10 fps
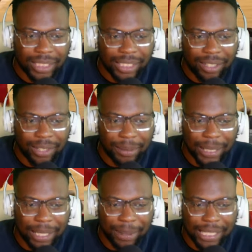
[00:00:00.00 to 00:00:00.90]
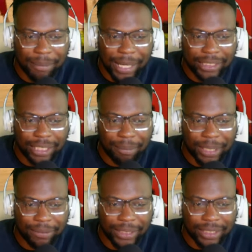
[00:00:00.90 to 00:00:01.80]
Ooh, he block block that man to
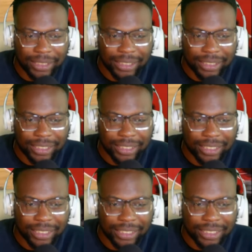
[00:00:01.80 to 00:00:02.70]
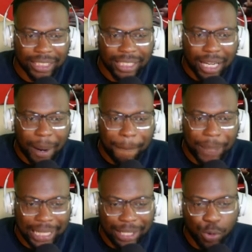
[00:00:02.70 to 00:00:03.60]
oblivion.
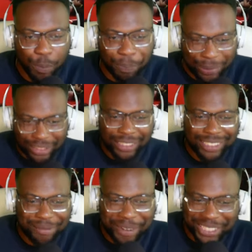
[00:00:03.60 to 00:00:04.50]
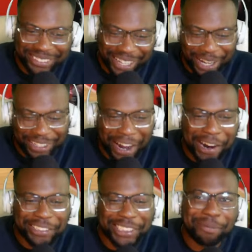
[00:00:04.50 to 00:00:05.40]
Blow. Wait, I
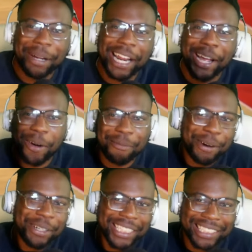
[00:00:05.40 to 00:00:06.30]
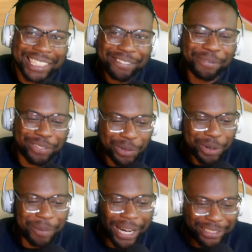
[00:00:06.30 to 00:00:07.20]
heard this man elbow hit the floor,
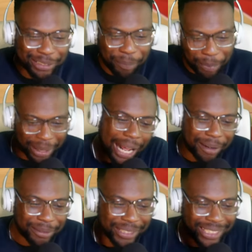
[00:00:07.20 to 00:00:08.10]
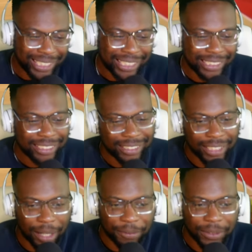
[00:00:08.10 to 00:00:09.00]
but I heard the
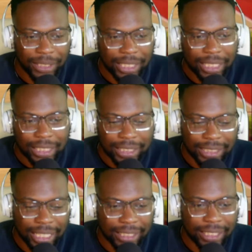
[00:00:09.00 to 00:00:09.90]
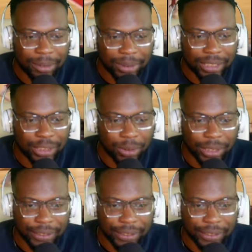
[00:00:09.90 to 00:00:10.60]
tough. Let's see Anthony Edwards reaction.